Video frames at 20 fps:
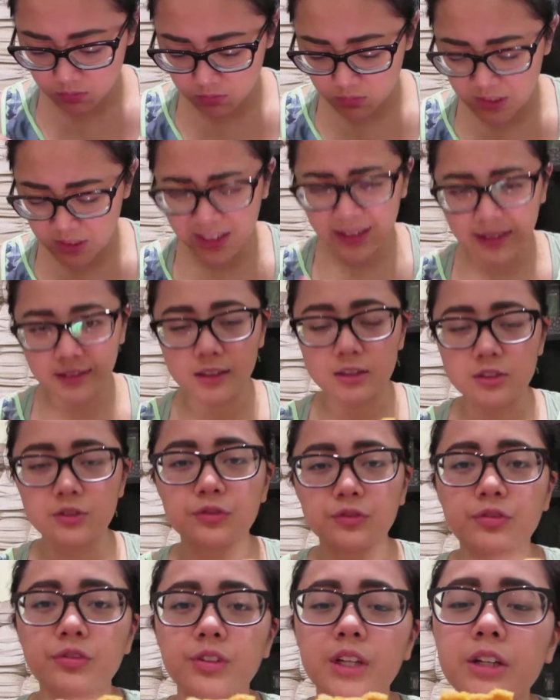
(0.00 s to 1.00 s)
Yeah, that's
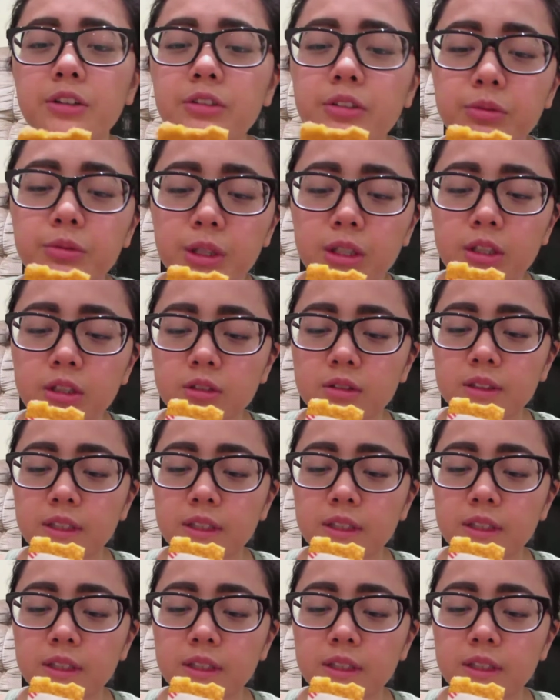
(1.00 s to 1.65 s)
very weird.